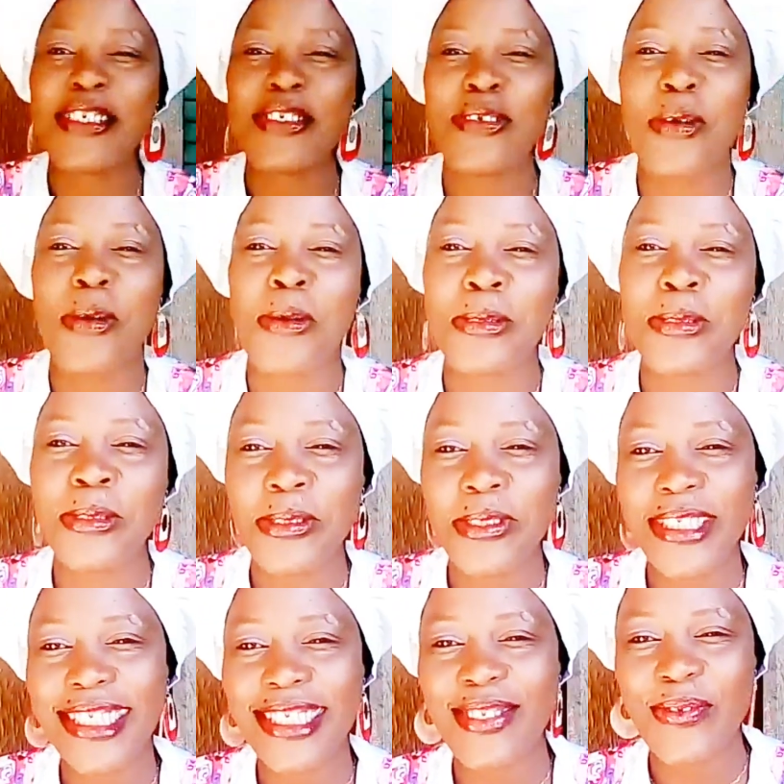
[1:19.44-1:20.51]
are you all
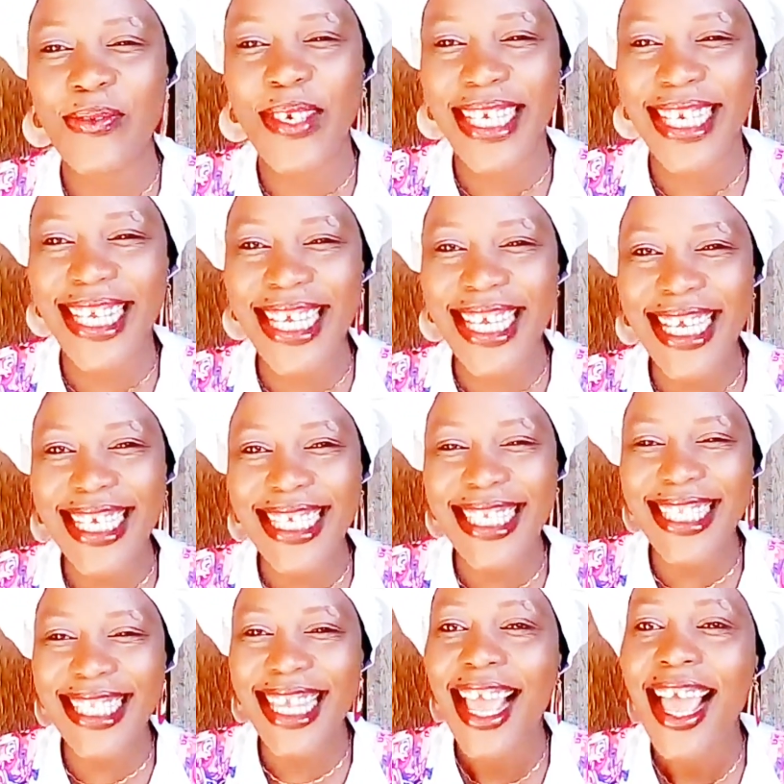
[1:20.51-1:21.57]
doing,
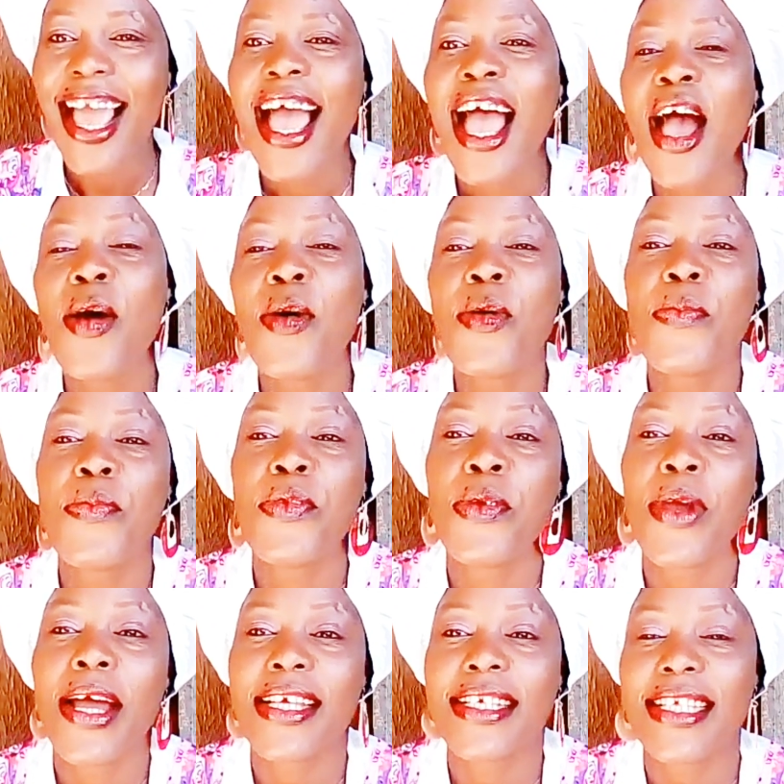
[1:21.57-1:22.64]
sweeties? Hope you
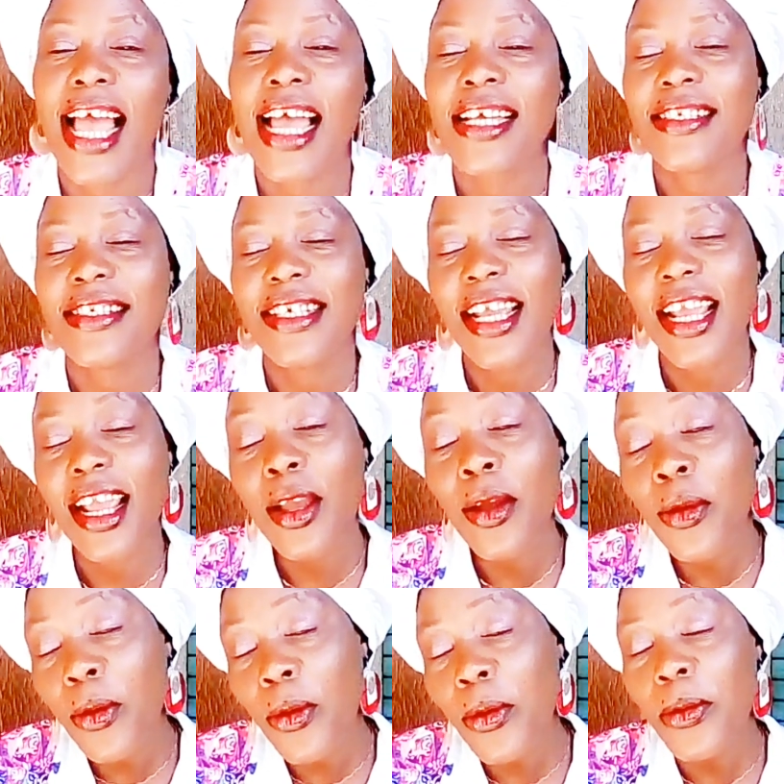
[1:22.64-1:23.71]
guys are doing
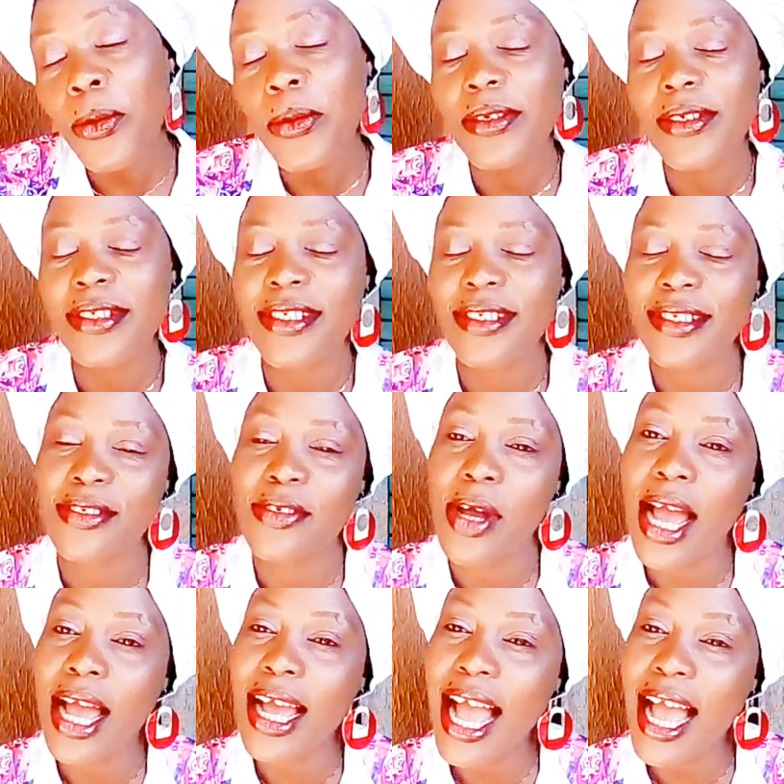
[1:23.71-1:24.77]
good. You
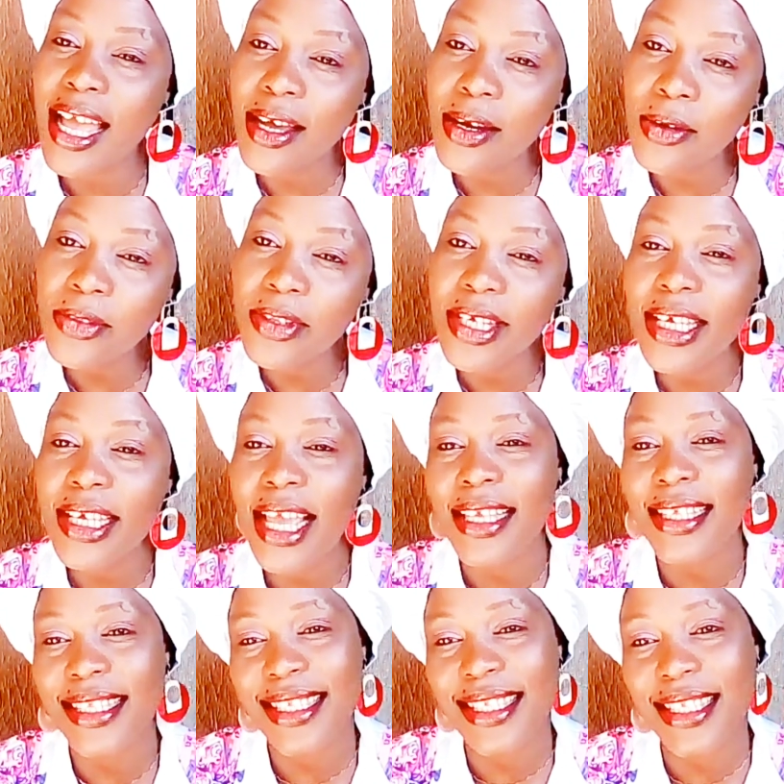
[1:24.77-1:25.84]
are healthy,
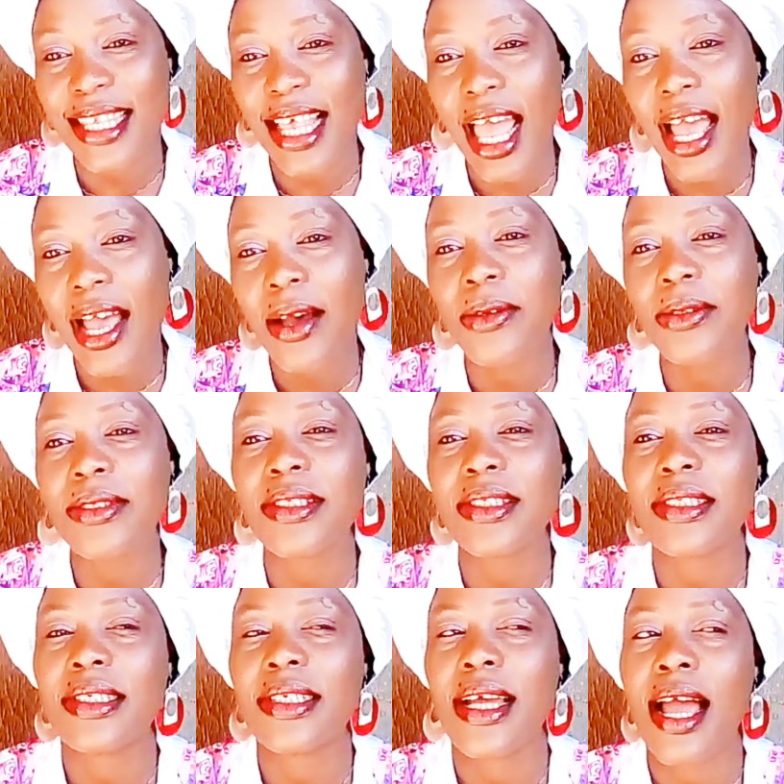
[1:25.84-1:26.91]
sound,
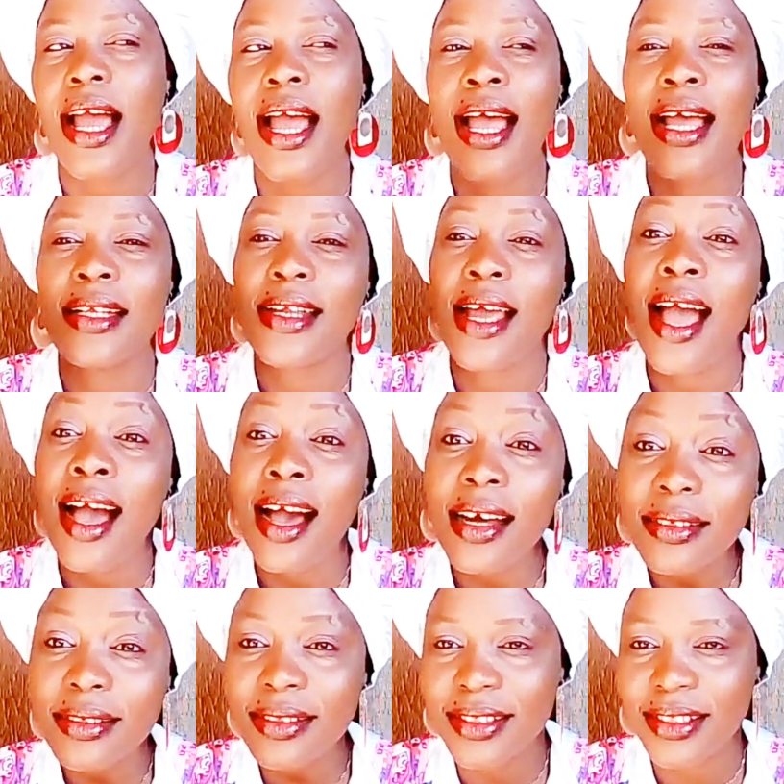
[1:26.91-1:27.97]
and
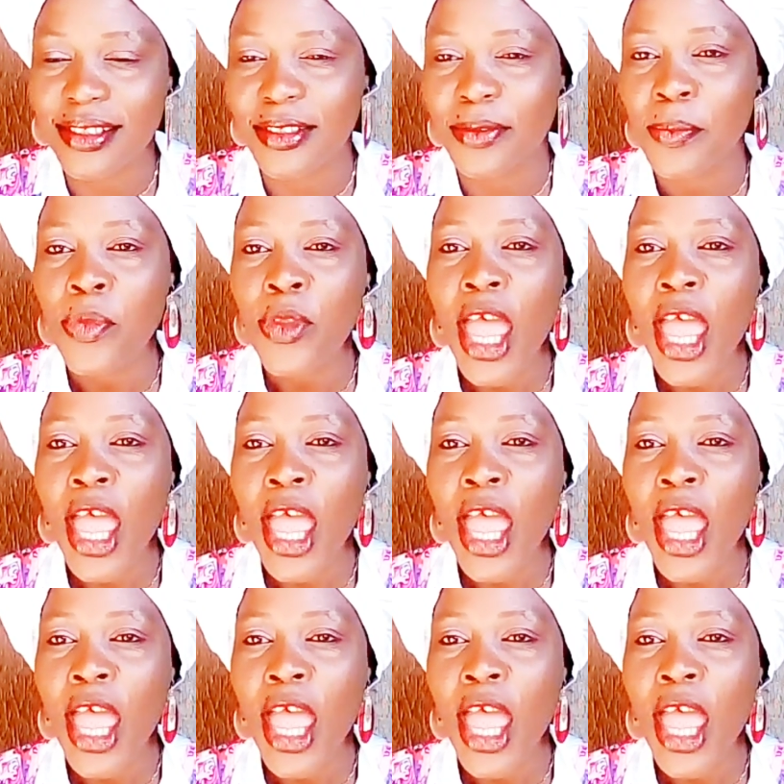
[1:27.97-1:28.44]
healthy.